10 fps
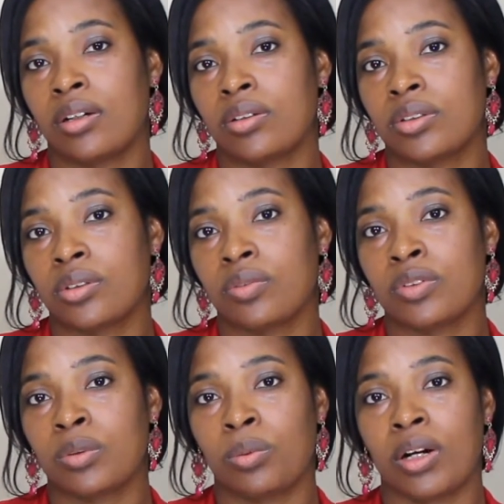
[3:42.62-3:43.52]

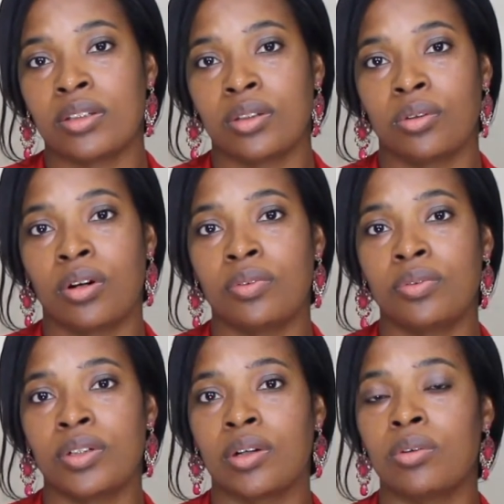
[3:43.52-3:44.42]
service or product that you're
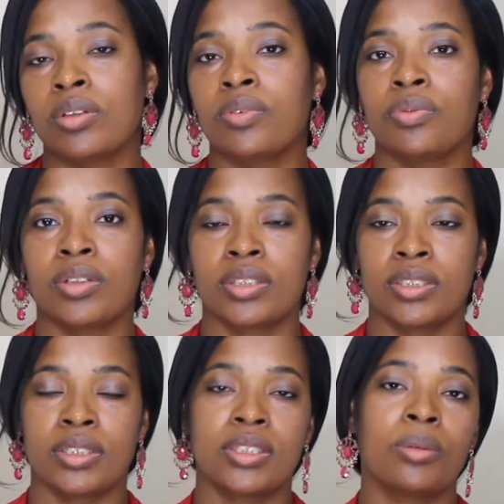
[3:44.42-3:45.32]
offering only
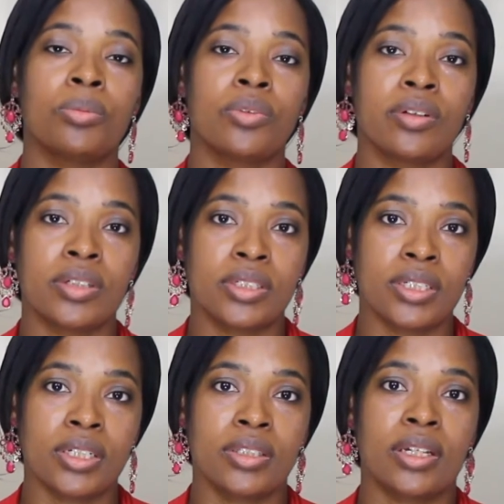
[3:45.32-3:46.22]
fixing a temporary
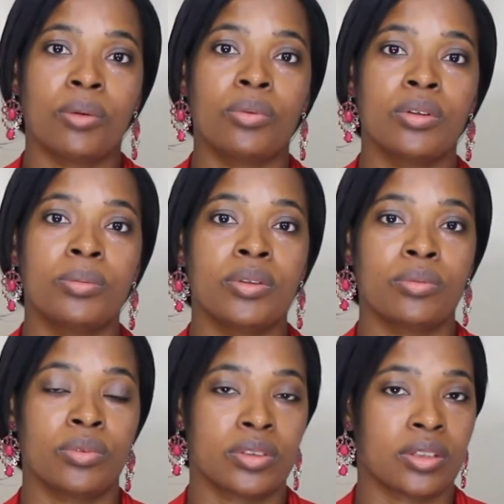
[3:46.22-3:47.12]
need that will
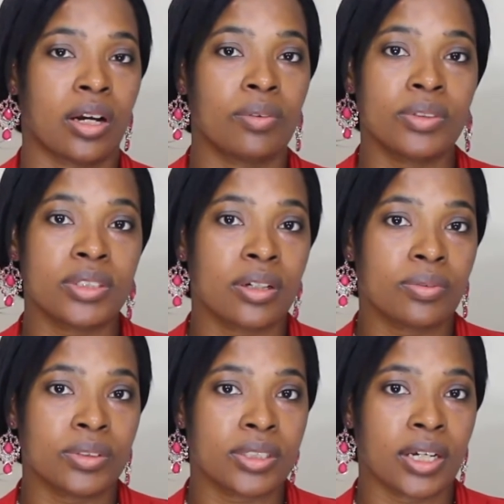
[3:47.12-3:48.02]
resolve
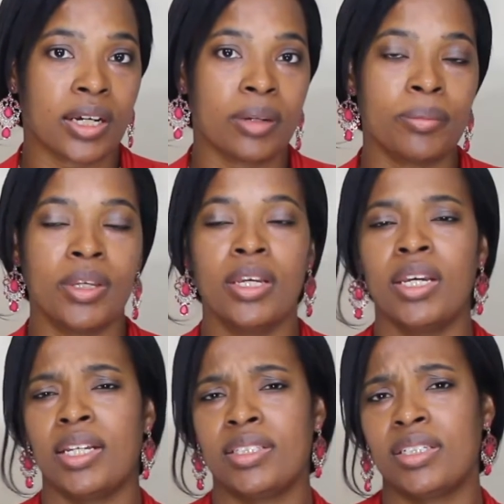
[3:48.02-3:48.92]
itself in time?
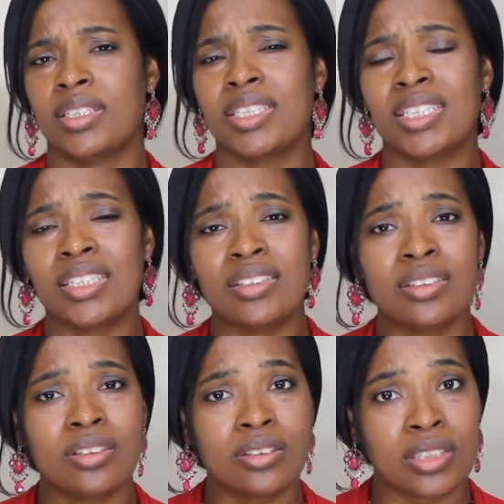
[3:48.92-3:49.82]
Is it a
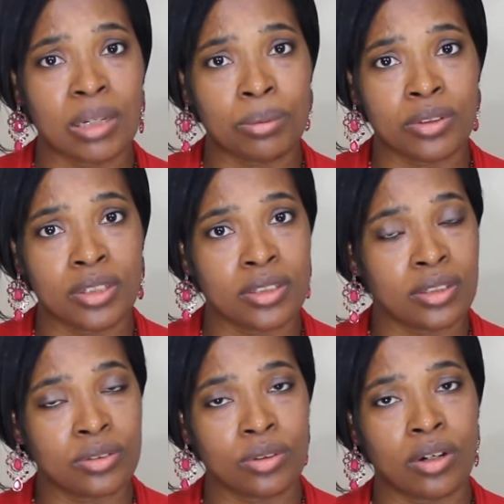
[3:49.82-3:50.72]
seasonal type of thing
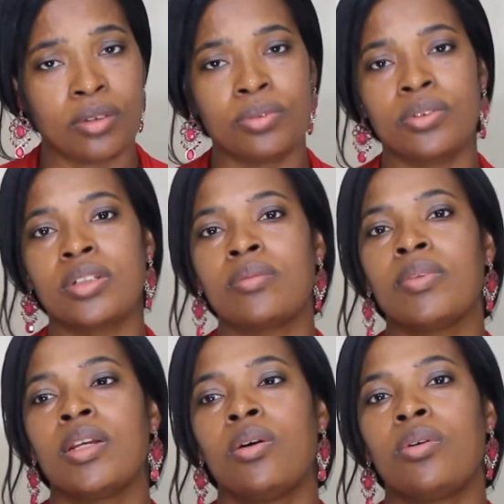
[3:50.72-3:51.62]
that you're offering?
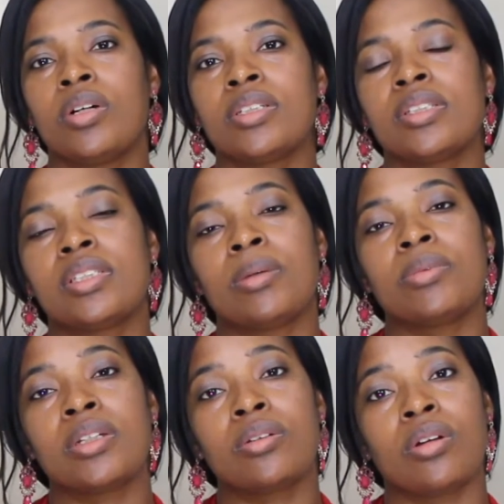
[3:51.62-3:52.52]
Or is it
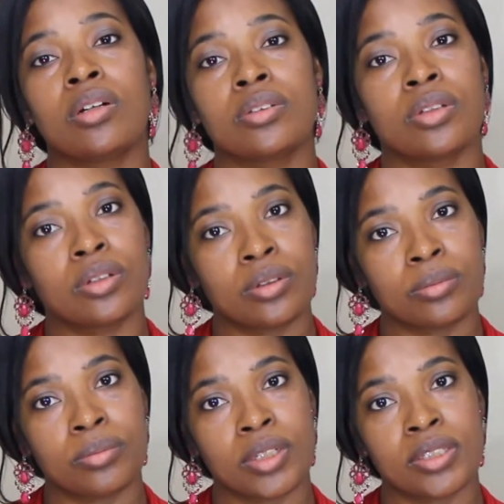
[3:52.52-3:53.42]
something long
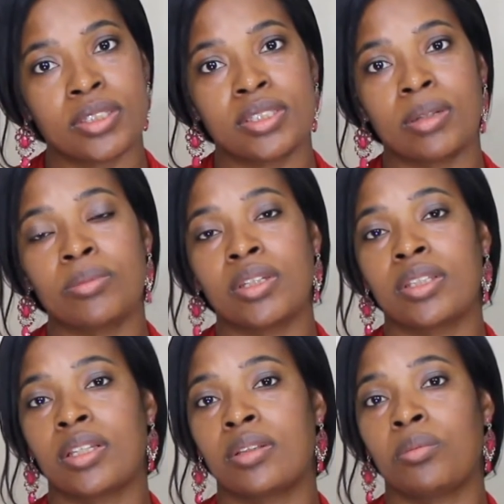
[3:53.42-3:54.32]
term? Is it something
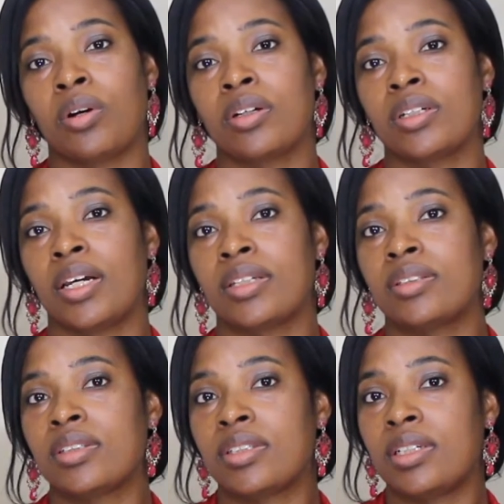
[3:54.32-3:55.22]
that the market
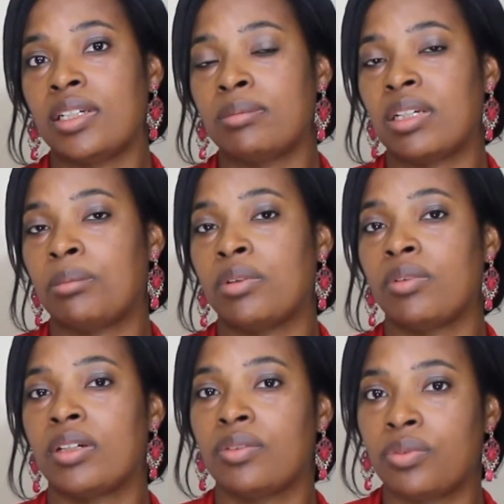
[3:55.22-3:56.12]
hasn't seen, may not be
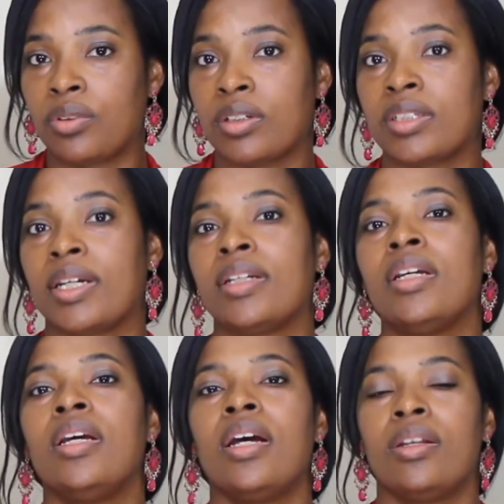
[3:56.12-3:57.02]
ready for it yet,
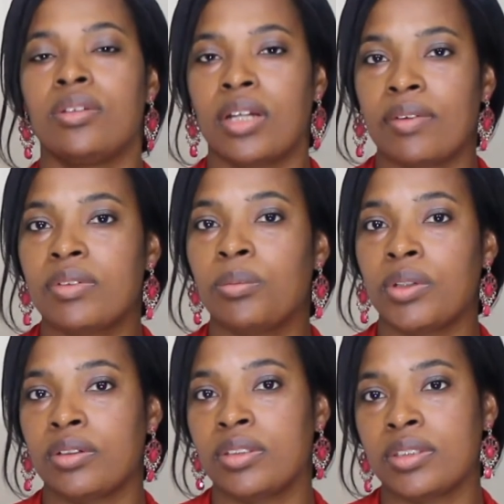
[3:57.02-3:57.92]
and you'll have to
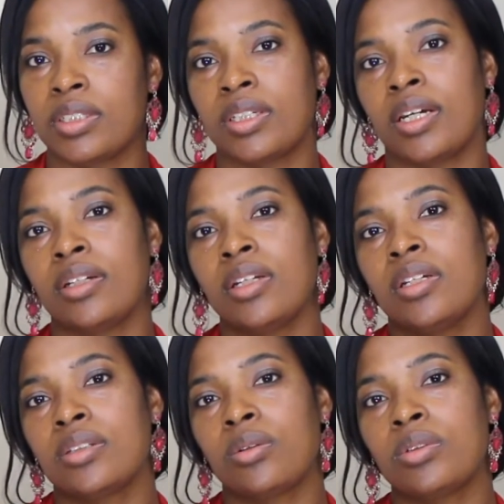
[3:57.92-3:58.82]
build into that?
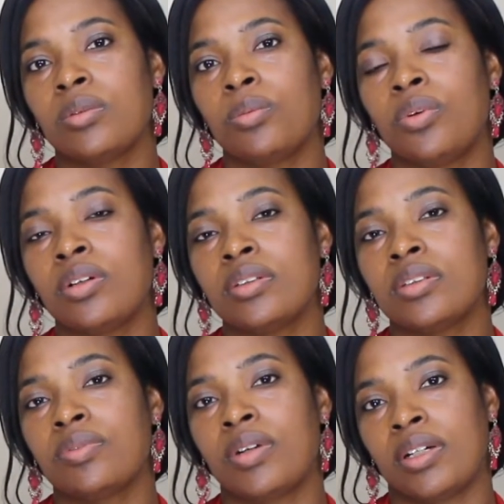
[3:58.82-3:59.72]
So it's important
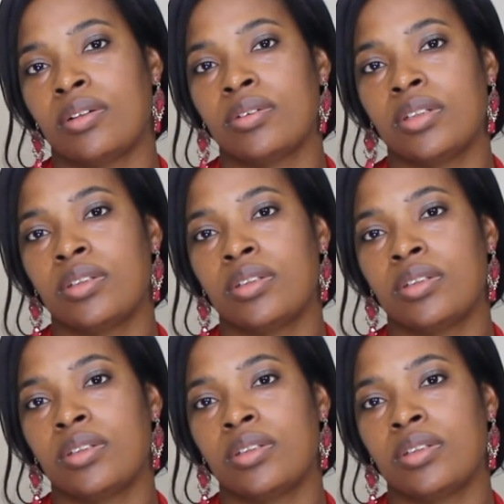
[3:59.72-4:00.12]
to find out,